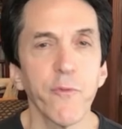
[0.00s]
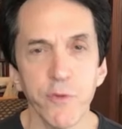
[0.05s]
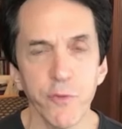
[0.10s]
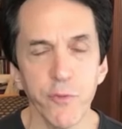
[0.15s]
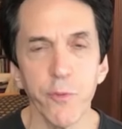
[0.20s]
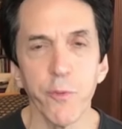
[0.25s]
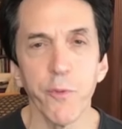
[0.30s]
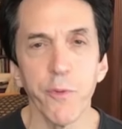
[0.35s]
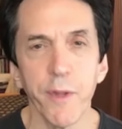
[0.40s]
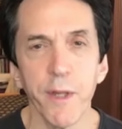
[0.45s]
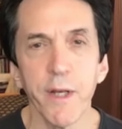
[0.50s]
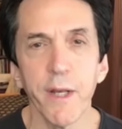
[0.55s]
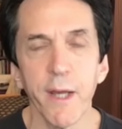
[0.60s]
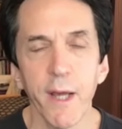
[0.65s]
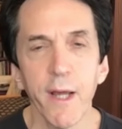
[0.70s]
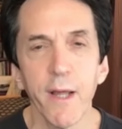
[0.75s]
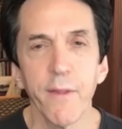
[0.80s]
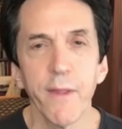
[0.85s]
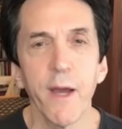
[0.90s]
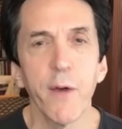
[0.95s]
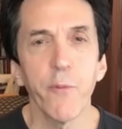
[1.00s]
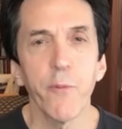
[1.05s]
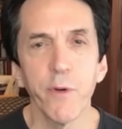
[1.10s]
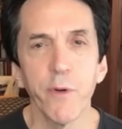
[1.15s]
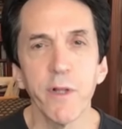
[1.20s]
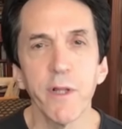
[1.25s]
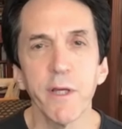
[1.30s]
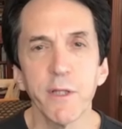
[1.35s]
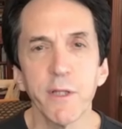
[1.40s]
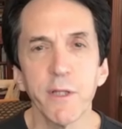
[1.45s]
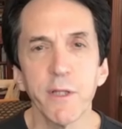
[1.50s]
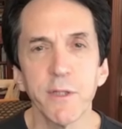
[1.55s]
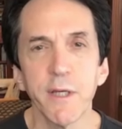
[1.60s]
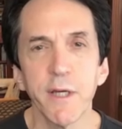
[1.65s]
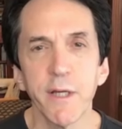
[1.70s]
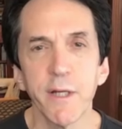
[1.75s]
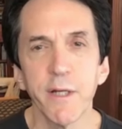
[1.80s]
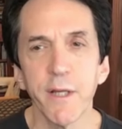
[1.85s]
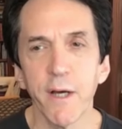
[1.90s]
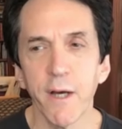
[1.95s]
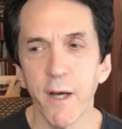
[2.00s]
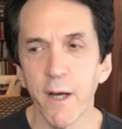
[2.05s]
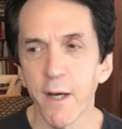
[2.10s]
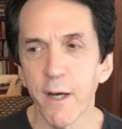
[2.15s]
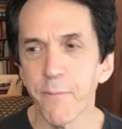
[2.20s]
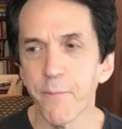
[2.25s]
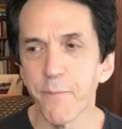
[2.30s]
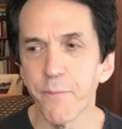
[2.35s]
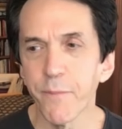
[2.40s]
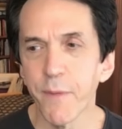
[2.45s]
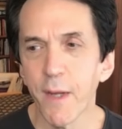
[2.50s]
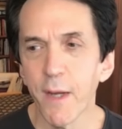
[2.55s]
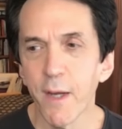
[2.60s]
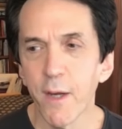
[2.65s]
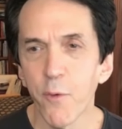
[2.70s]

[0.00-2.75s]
of truth, and that really did um,